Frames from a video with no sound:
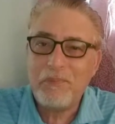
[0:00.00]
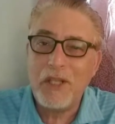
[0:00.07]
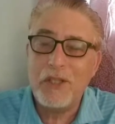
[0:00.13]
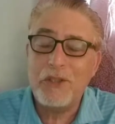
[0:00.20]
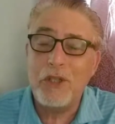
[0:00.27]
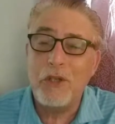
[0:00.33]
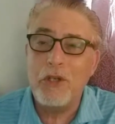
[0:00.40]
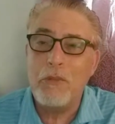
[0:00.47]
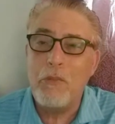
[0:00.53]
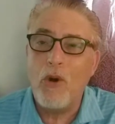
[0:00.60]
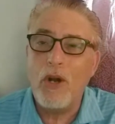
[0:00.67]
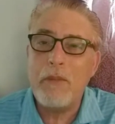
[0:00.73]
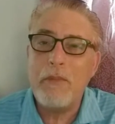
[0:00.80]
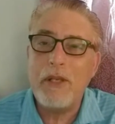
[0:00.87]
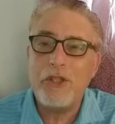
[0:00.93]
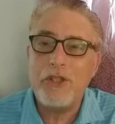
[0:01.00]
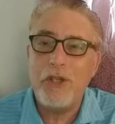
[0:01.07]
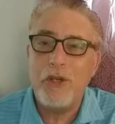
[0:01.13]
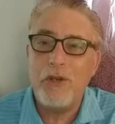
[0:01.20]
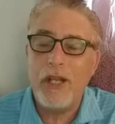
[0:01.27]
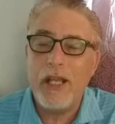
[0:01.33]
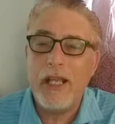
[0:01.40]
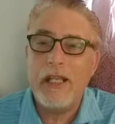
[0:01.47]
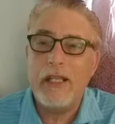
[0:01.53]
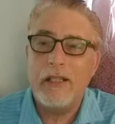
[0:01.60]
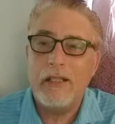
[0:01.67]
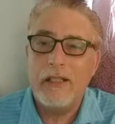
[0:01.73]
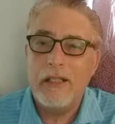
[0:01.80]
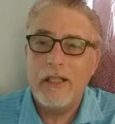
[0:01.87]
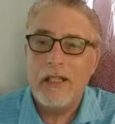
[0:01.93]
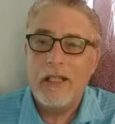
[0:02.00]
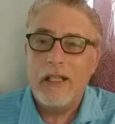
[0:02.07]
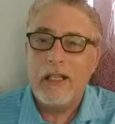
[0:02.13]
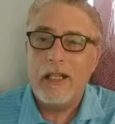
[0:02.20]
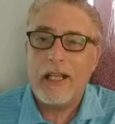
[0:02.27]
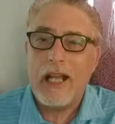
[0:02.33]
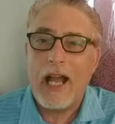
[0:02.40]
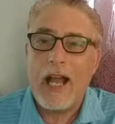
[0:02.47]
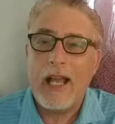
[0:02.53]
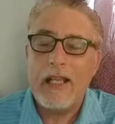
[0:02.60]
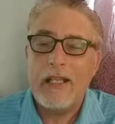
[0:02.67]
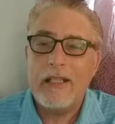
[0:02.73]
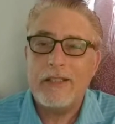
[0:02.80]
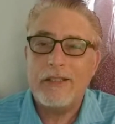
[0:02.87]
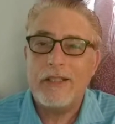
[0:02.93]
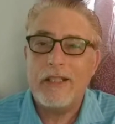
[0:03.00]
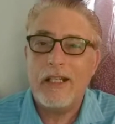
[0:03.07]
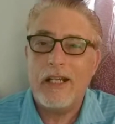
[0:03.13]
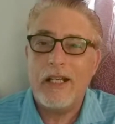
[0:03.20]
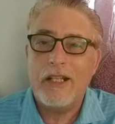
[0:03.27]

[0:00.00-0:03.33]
So good morning, Miss Judy. Lagaya's,